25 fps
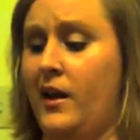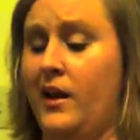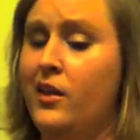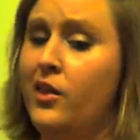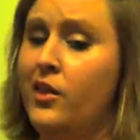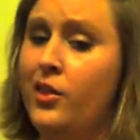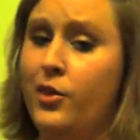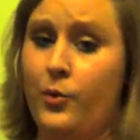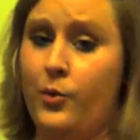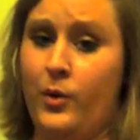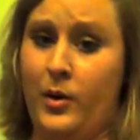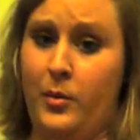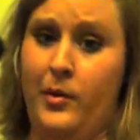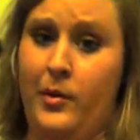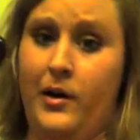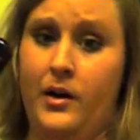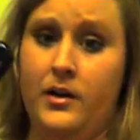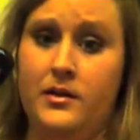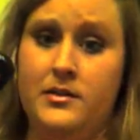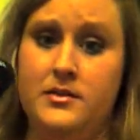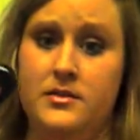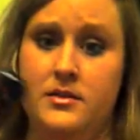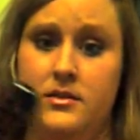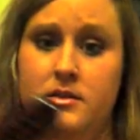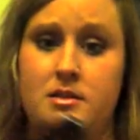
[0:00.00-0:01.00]
$3.
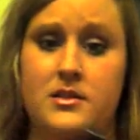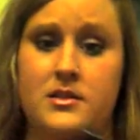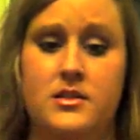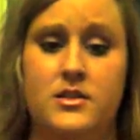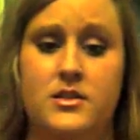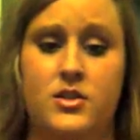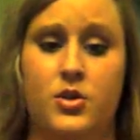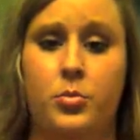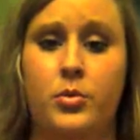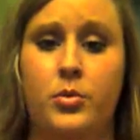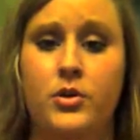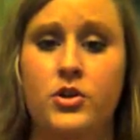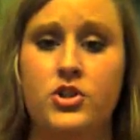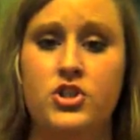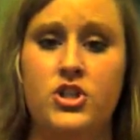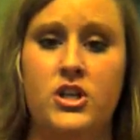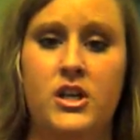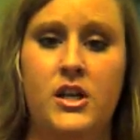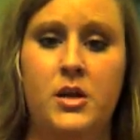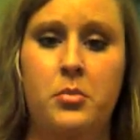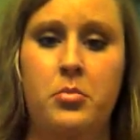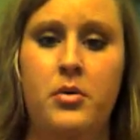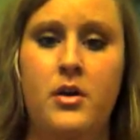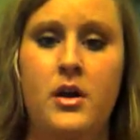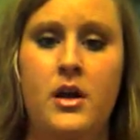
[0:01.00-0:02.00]
It's super
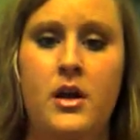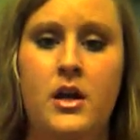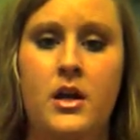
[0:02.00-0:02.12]
cheap.